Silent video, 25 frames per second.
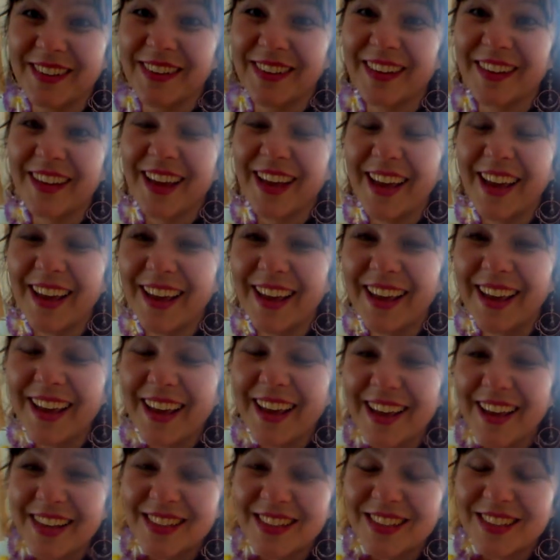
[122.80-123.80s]
okay?
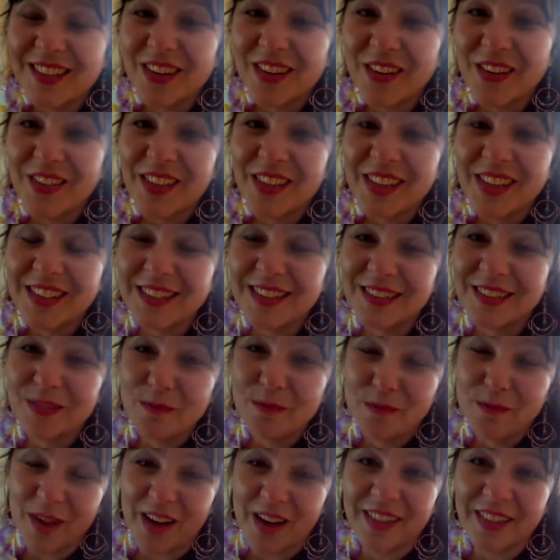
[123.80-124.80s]
So this
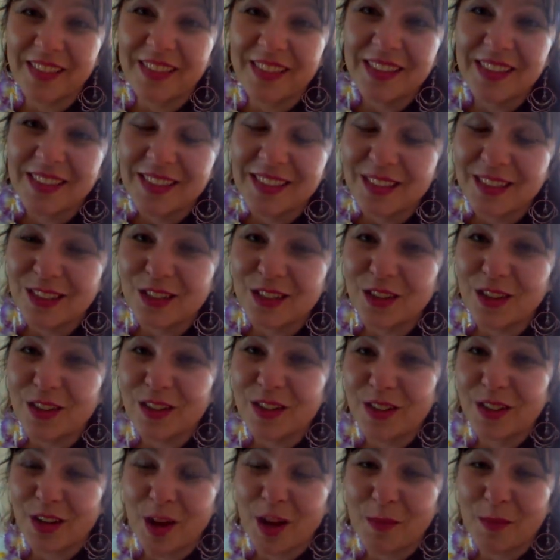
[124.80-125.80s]
month, this is the,
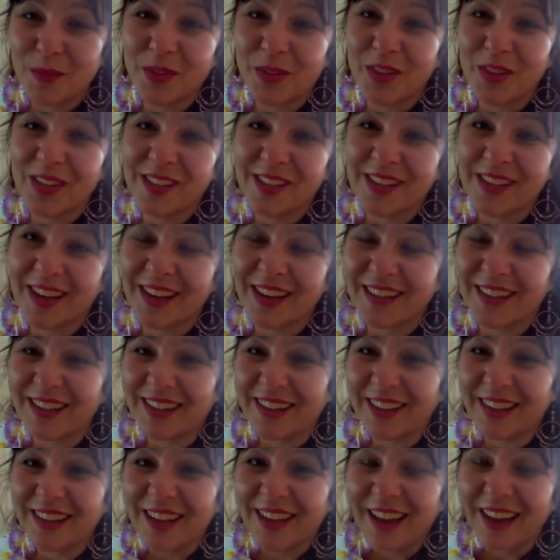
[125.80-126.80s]
the couple of things I
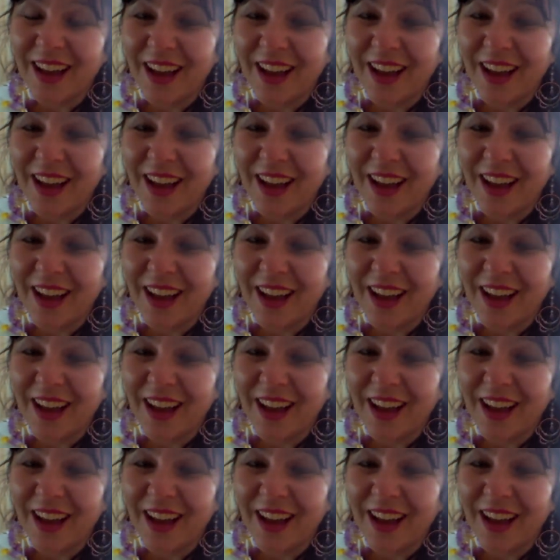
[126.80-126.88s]
did.